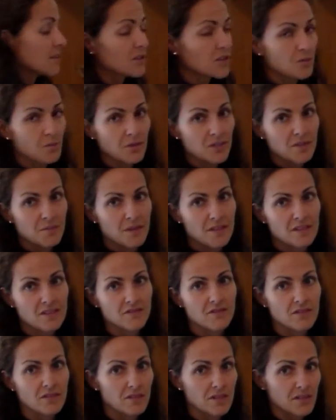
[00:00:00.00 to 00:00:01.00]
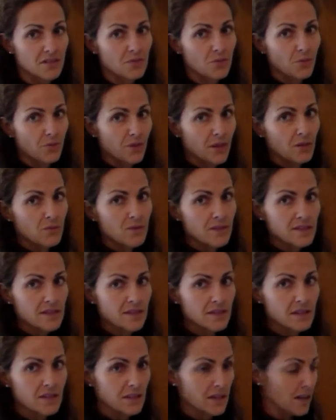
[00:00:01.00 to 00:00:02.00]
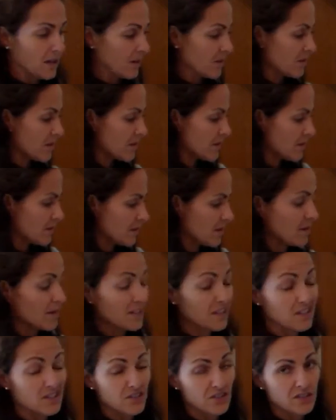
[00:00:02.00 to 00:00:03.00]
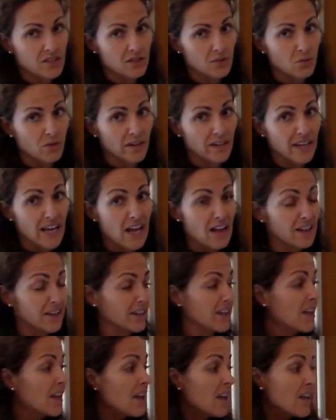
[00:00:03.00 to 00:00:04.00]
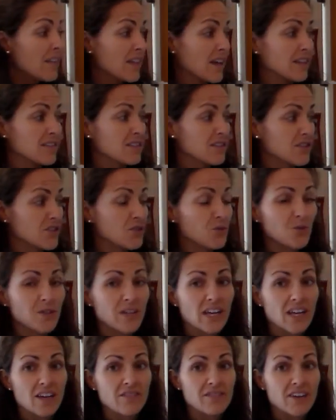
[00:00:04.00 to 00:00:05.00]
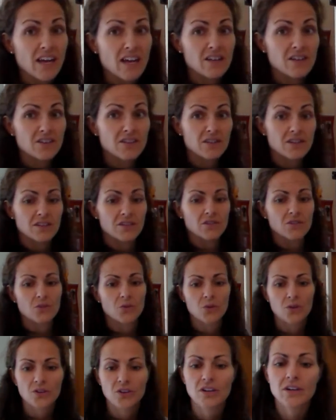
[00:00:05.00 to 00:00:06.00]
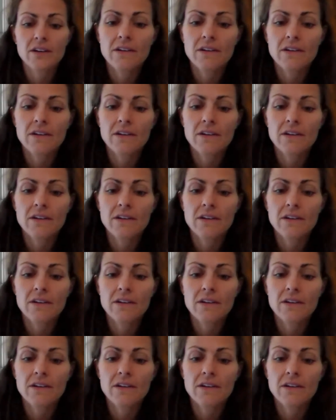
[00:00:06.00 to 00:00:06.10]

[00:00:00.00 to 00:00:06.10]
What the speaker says: Super expensive. This whole thing was $60, and this is just a 1 gallon. That's a 2.5 gallon in the corner,